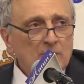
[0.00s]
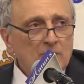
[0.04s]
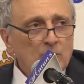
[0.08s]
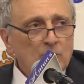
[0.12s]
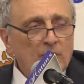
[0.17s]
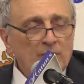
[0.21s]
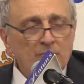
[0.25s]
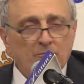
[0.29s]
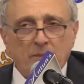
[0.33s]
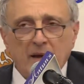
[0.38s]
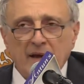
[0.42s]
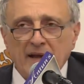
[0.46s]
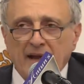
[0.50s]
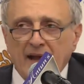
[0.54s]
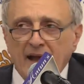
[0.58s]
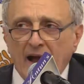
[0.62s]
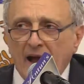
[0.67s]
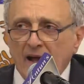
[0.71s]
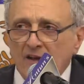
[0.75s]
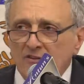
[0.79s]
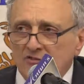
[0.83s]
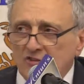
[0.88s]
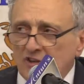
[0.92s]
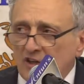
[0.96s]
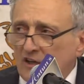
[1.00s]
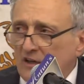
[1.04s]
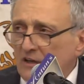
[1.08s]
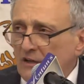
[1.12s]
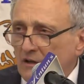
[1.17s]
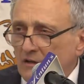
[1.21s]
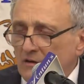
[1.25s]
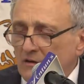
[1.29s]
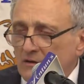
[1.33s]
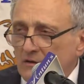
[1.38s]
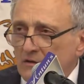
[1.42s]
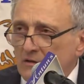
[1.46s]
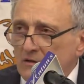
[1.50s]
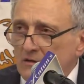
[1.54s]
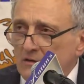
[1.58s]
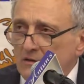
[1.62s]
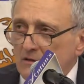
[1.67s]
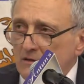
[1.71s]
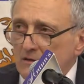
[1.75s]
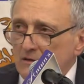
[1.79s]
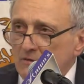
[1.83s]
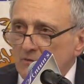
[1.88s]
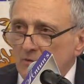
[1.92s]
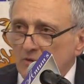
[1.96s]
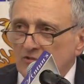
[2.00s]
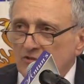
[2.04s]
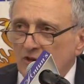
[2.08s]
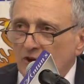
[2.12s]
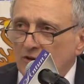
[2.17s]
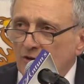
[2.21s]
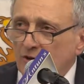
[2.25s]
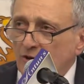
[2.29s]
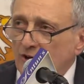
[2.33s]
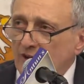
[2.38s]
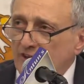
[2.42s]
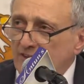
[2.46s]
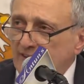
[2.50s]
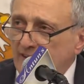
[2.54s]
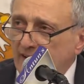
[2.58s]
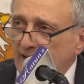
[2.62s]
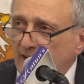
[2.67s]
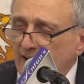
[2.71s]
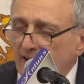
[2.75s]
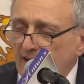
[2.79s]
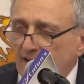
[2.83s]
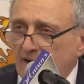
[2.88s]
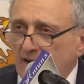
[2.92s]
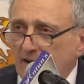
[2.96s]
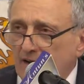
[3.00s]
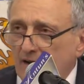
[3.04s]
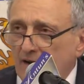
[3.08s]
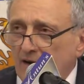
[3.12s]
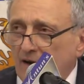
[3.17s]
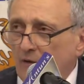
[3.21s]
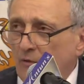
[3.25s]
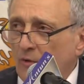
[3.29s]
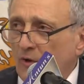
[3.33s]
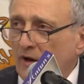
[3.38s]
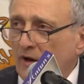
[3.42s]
when Benghazi was under attack, or